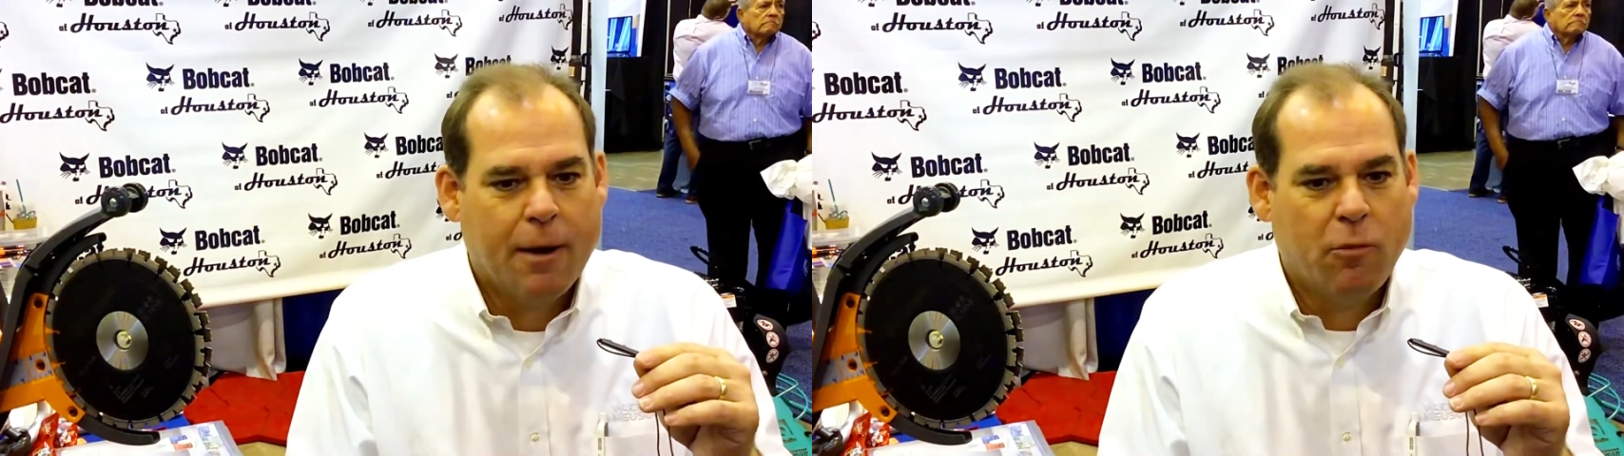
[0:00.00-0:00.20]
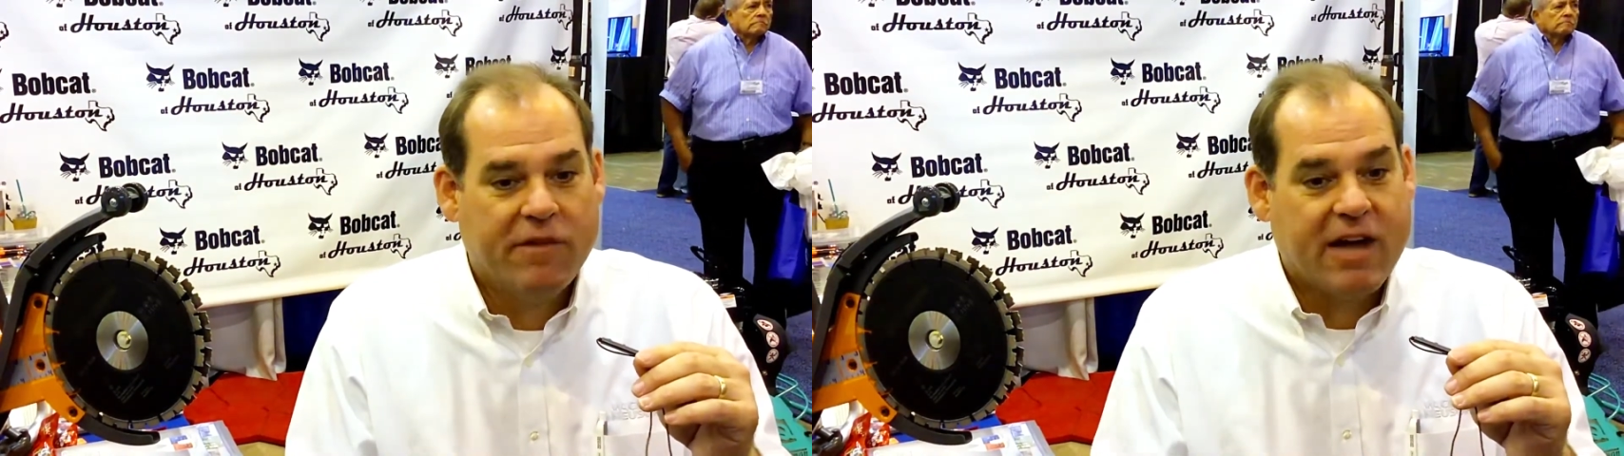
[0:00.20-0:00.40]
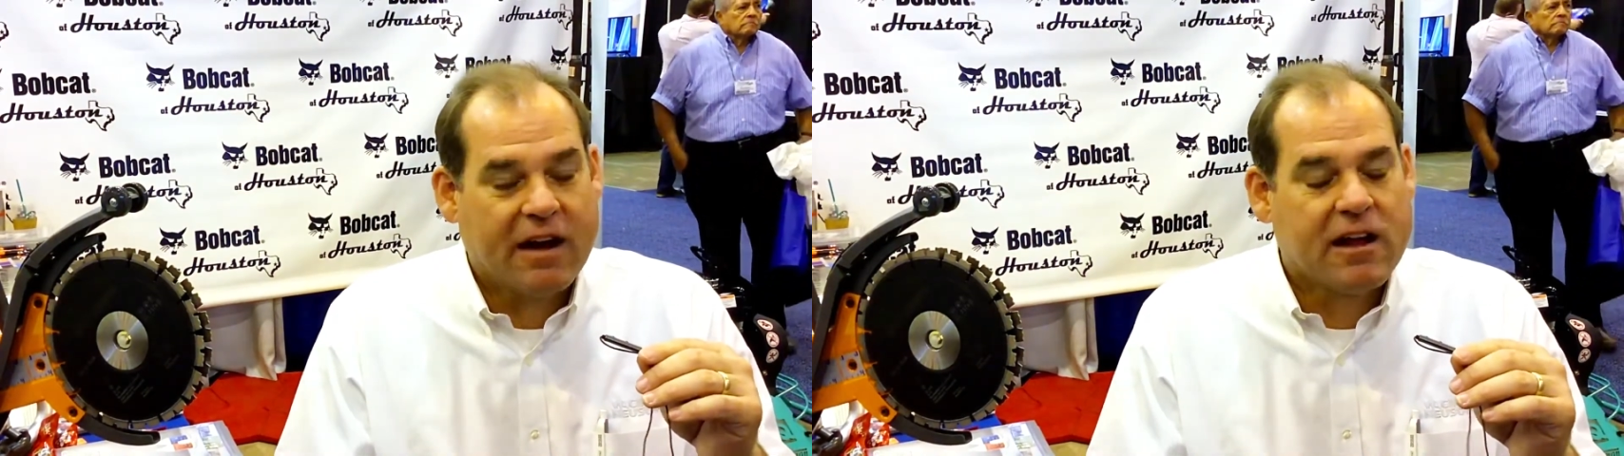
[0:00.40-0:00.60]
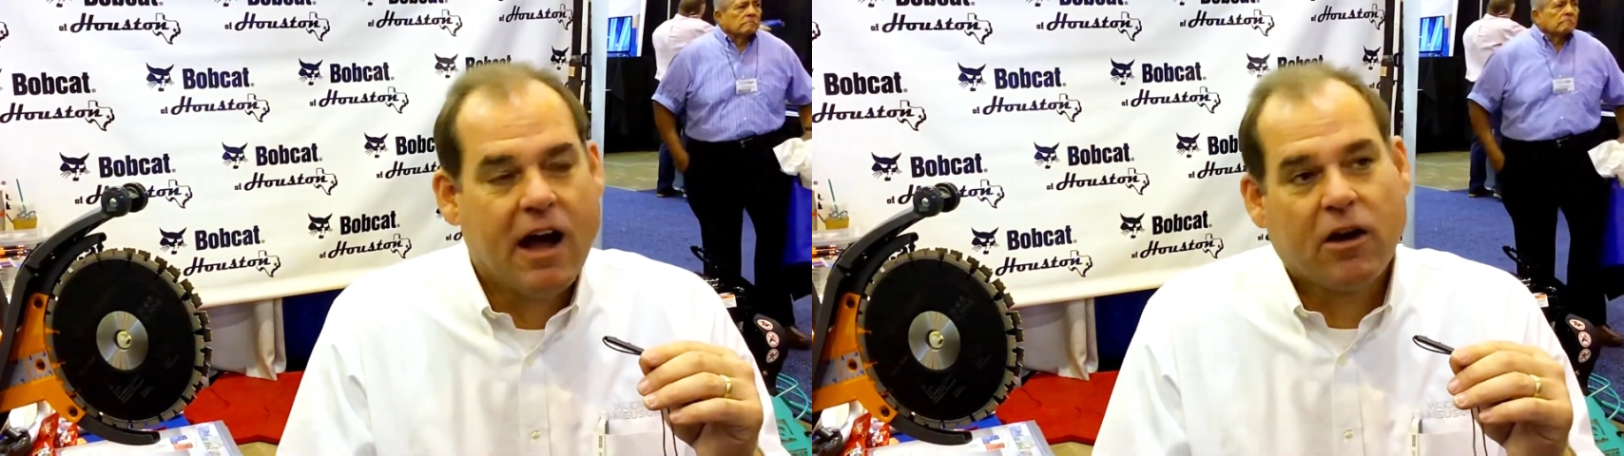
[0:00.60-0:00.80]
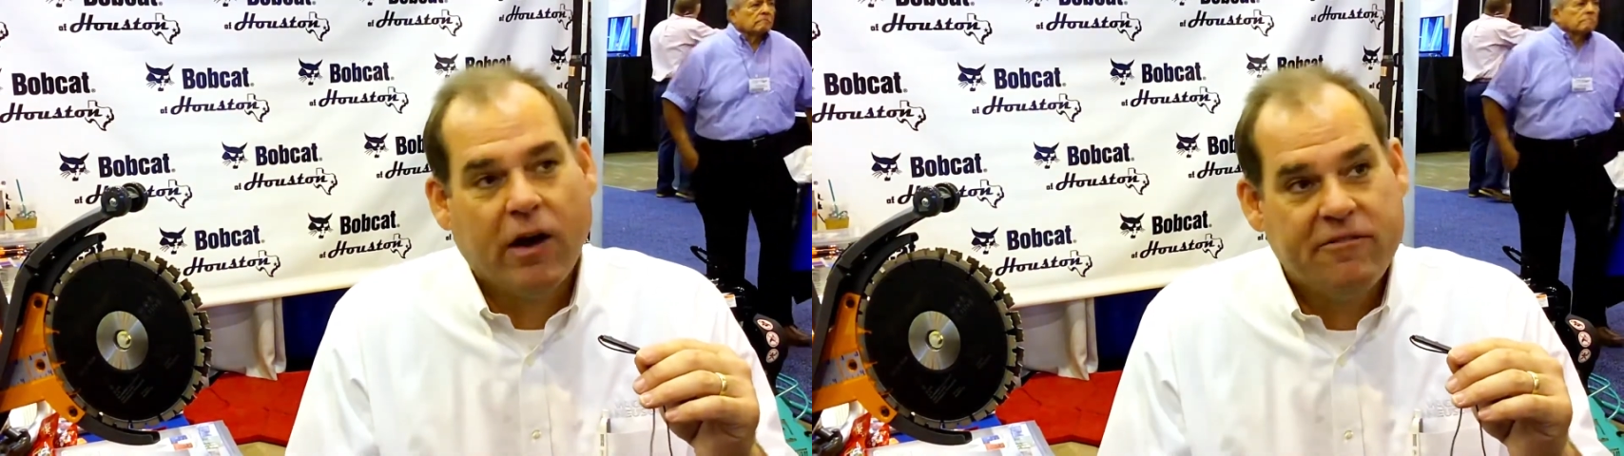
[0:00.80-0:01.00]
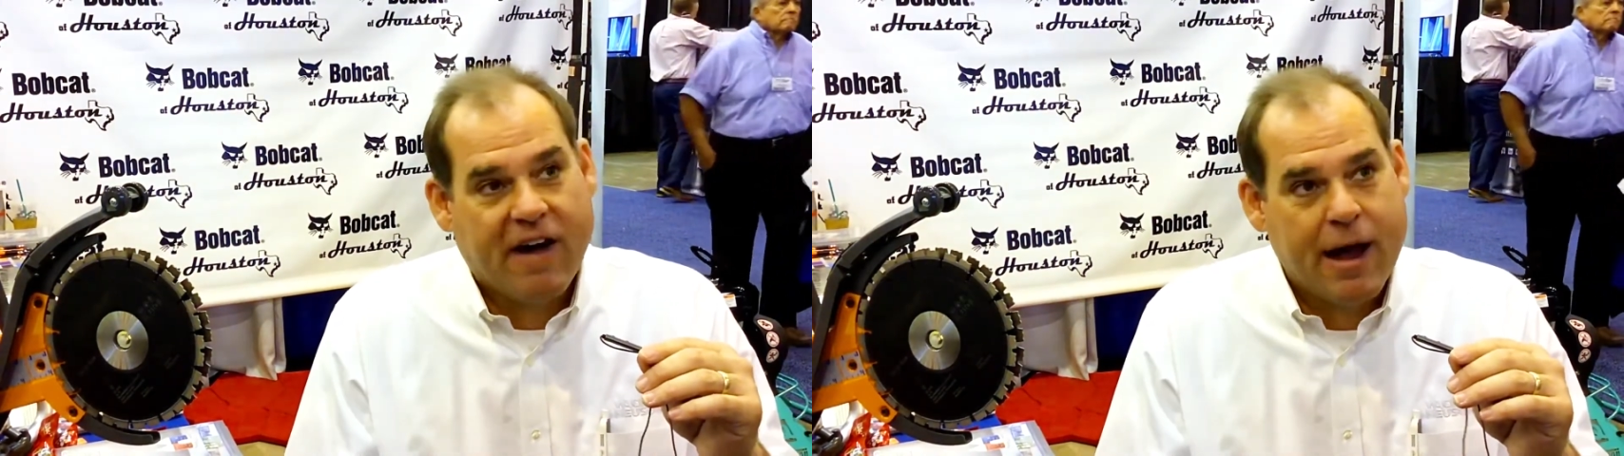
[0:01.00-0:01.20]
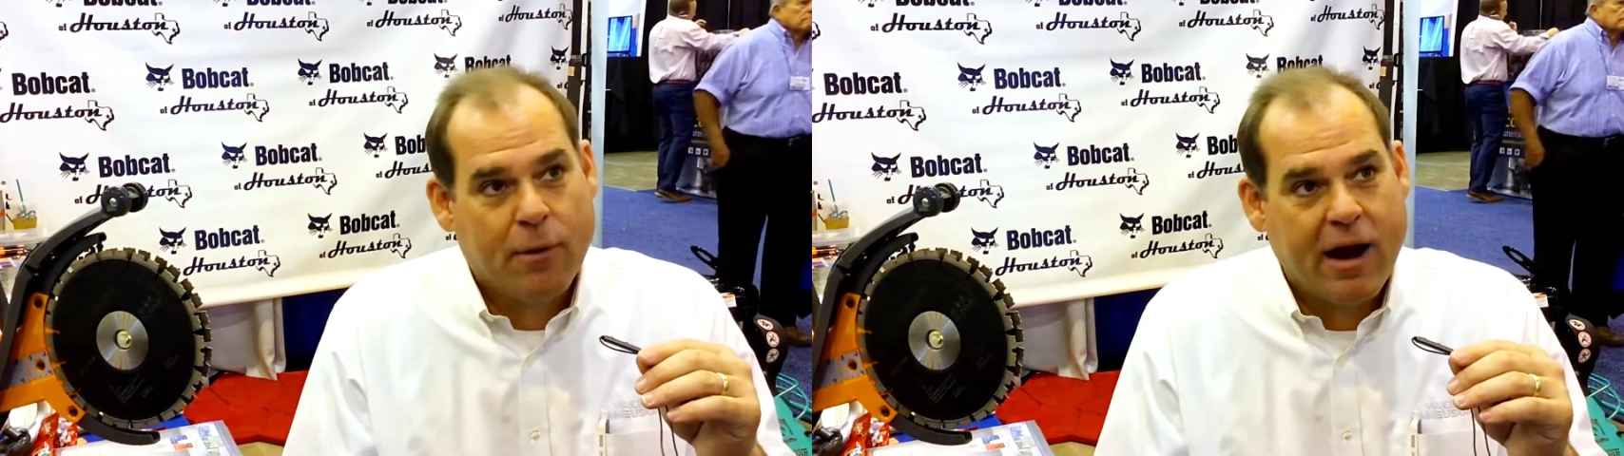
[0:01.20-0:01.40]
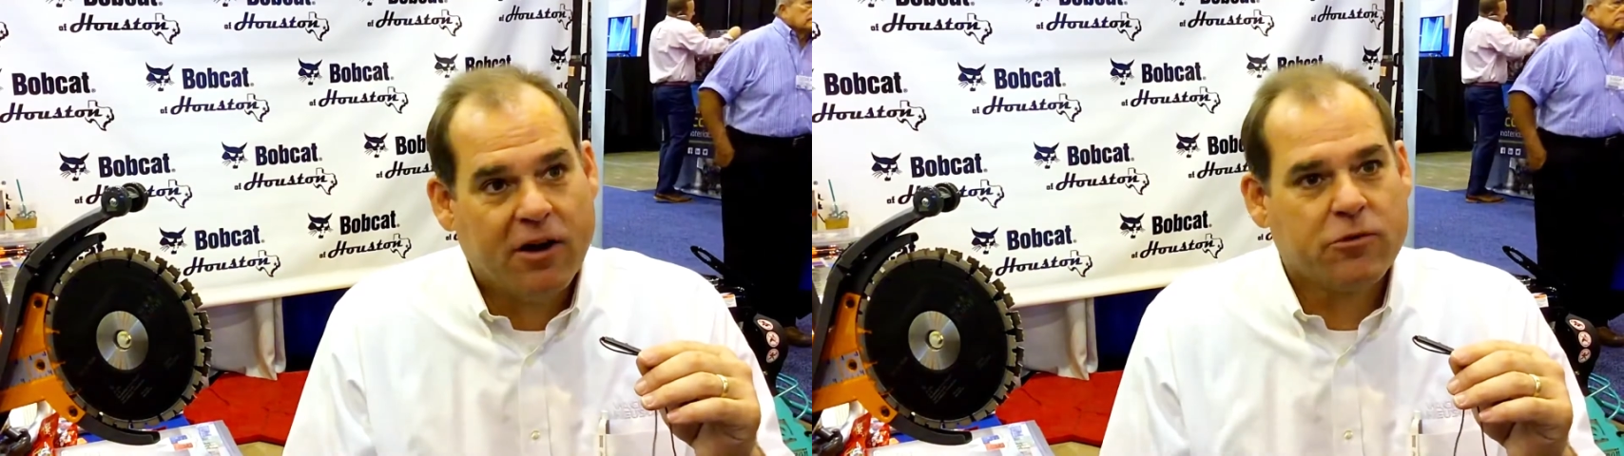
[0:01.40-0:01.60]
We've got concrete
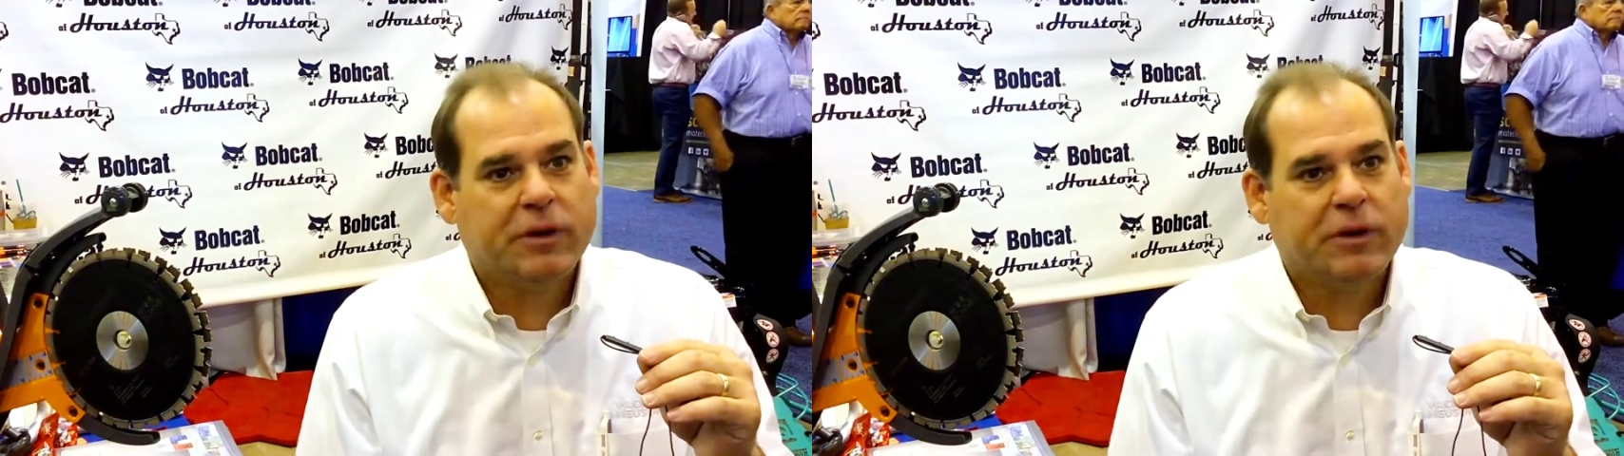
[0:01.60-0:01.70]
vibrators,